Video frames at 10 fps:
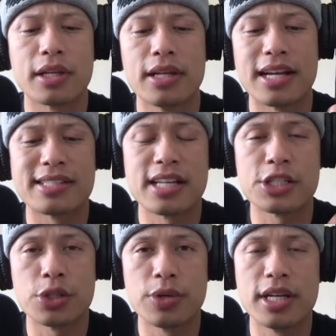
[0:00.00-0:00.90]

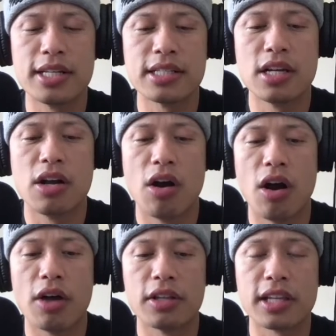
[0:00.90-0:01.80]
accessories,
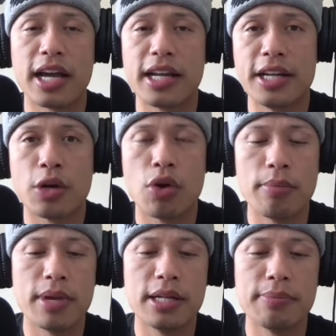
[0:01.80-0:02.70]
all the lighting
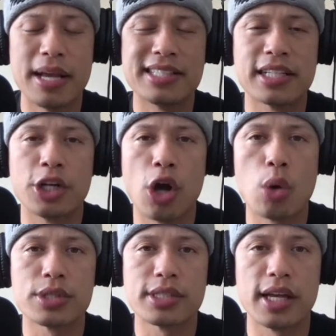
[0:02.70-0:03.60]
equipment, basically your
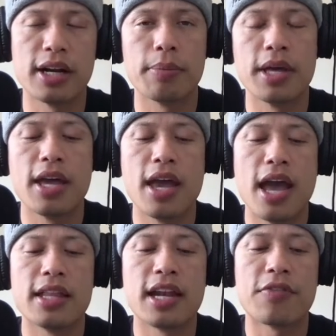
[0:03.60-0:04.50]
whole setup.
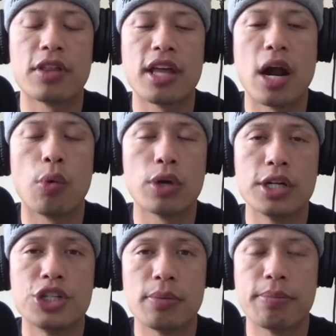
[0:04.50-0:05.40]
And then after that, we're going
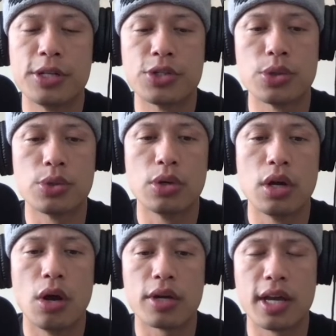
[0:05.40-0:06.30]
to jump into,
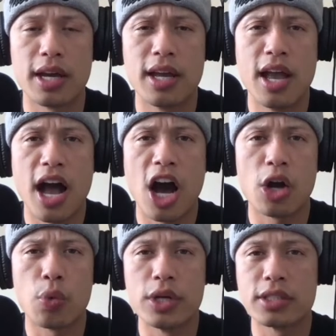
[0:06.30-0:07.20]
okay,
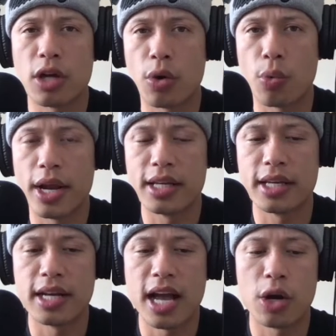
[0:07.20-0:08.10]
how do we start
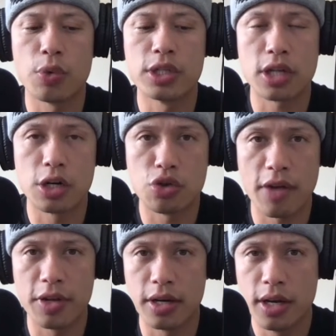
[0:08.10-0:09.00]
ranking? How do we start
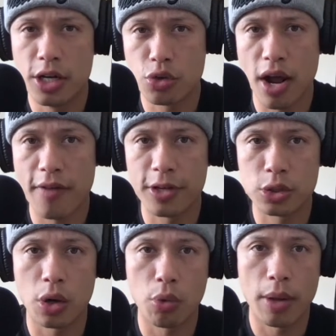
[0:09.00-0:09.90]
driving traffic
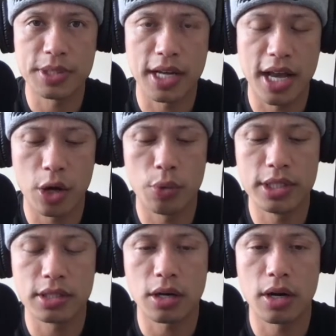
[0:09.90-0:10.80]
to our website? How do we
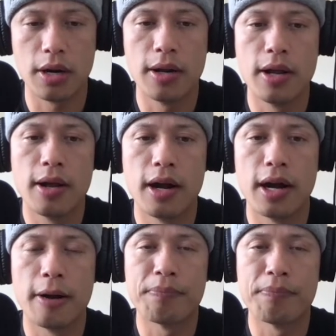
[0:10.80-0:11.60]
start uh,